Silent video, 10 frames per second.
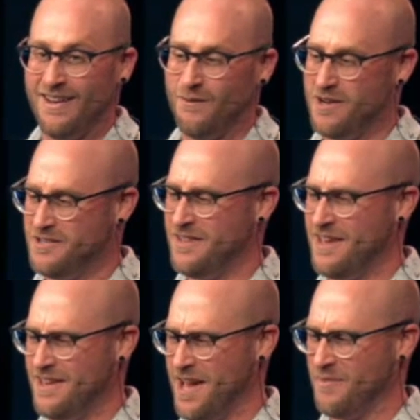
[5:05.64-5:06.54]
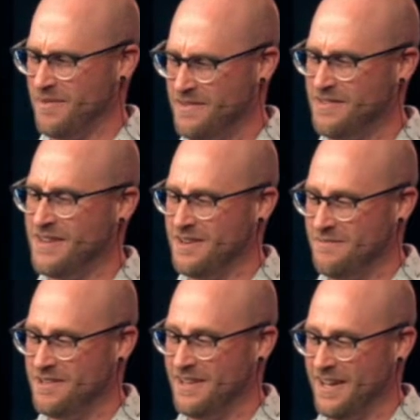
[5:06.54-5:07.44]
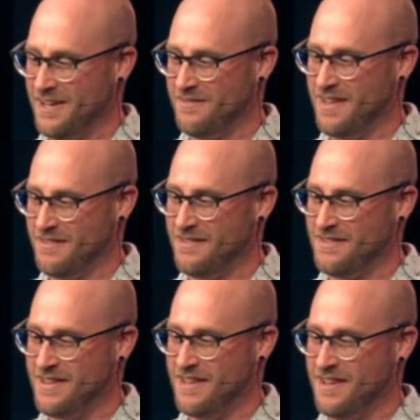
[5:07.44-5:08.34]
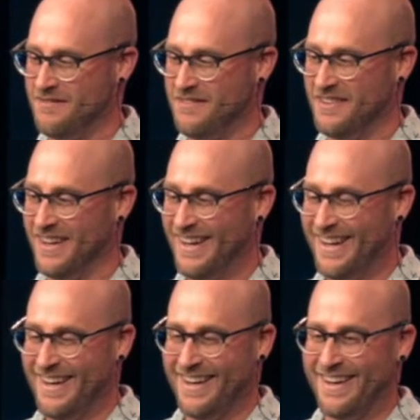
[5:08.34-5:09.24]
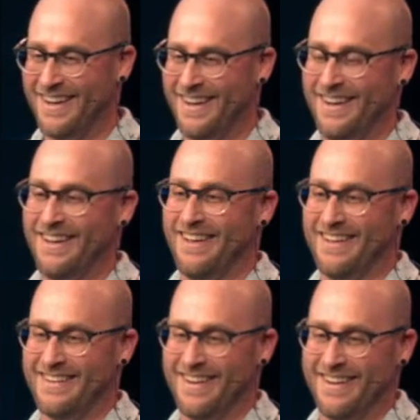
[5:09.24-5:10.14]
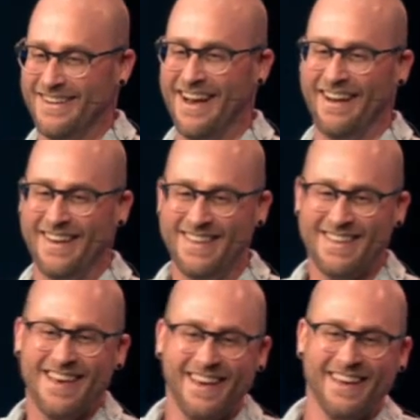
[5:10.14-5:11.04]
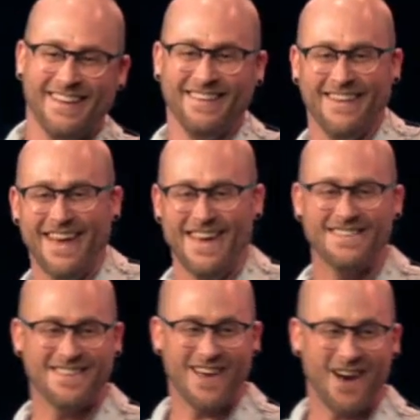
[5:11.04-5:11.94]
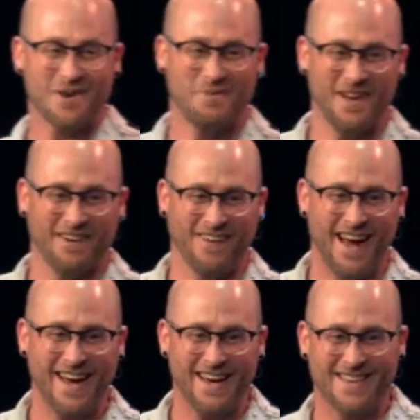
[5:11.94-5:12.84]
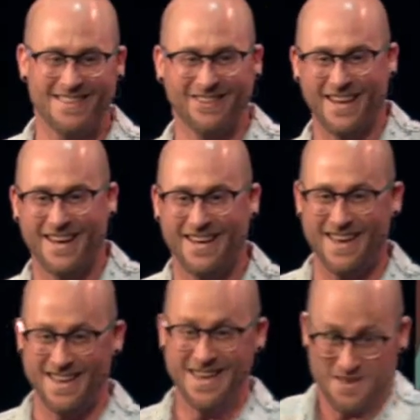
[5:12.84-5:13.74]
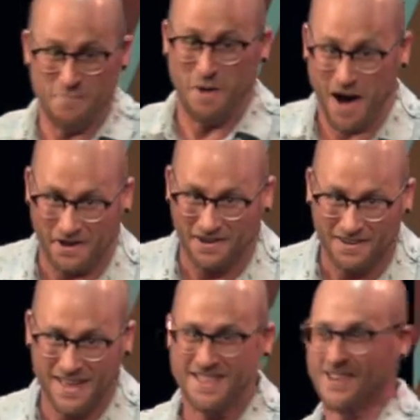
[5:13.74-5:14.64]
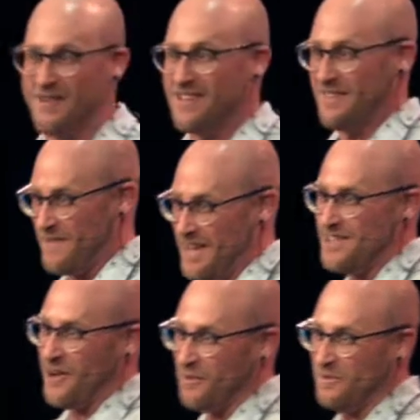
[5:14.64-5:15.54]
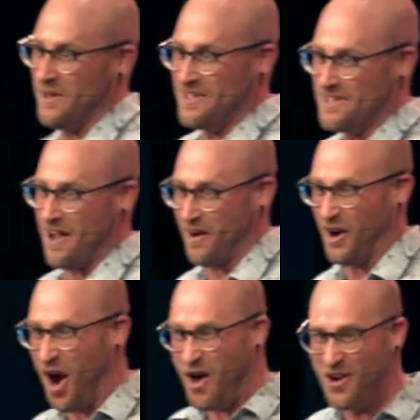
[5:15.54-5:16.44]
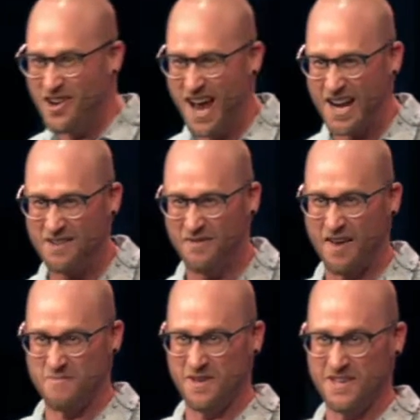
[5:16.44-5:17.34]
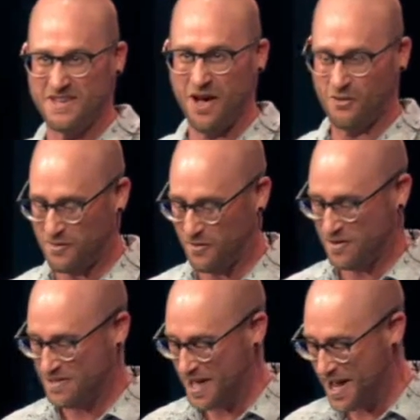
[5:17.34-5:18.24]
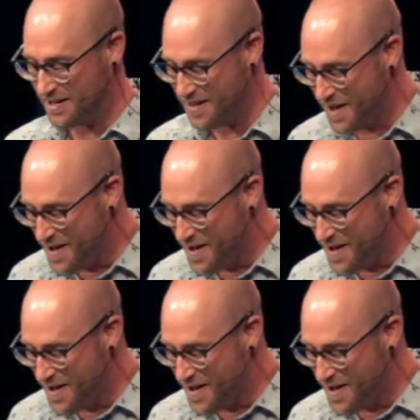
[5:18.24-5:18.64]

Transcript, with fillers: What'd you say? Yep. You seen him? You like him? That's what you're saying that for? No, he's like he's a soccer player, right? And so like he's a model, and so he's if he gets hurt playing soccer, 195 million dollars for his legs.